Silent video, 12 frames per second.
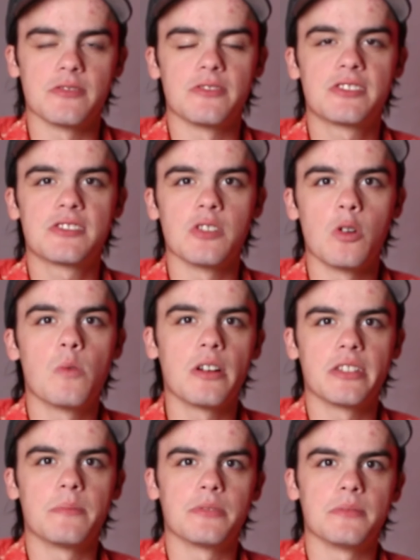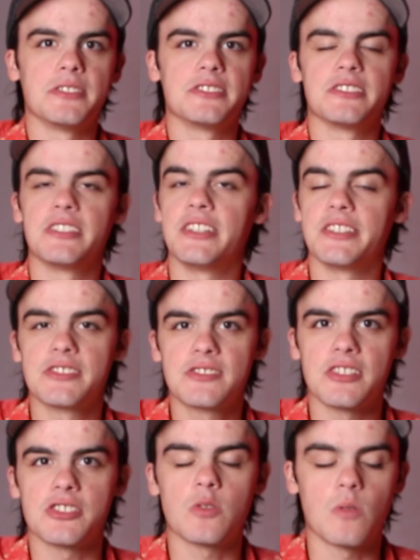it's so well implemented and it's
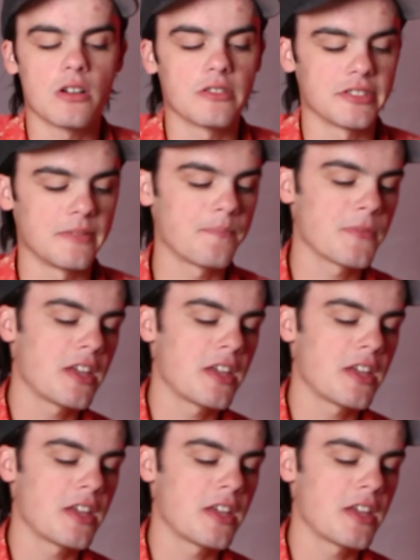such quality.